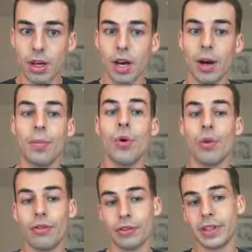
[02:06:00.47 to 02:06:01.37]
the
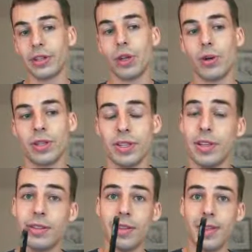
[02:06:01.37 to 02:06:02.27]
first thing you'll notice
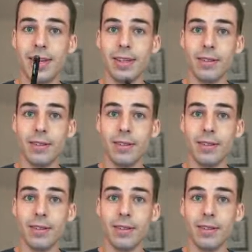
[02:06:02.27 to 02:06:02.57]
is the